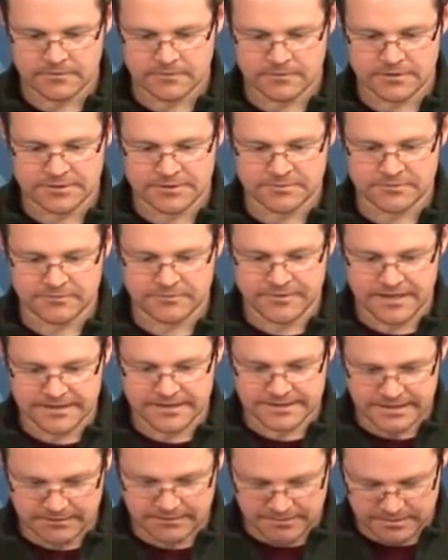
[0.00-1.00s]
Let's move that
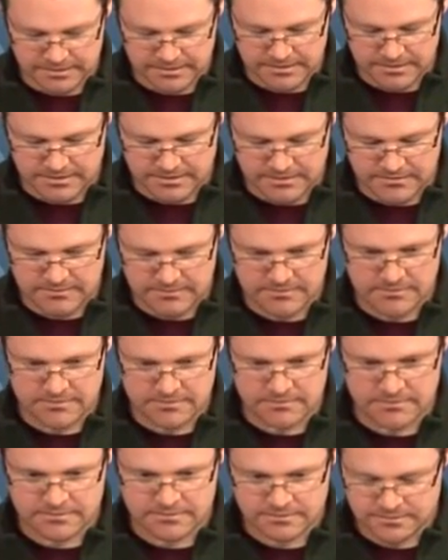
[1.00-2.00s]
down here.
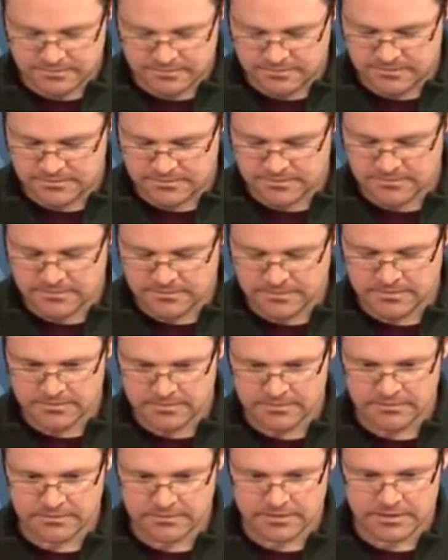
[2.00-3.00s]

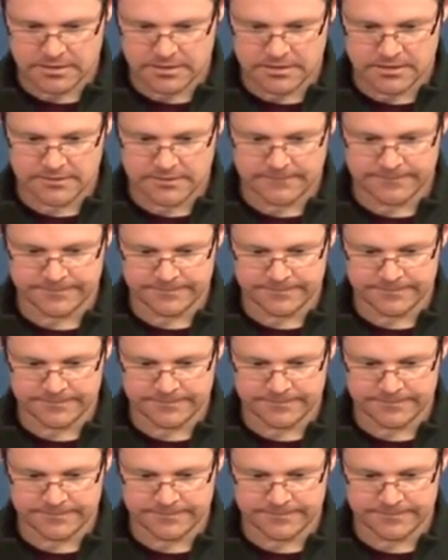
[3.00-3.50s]
Okay.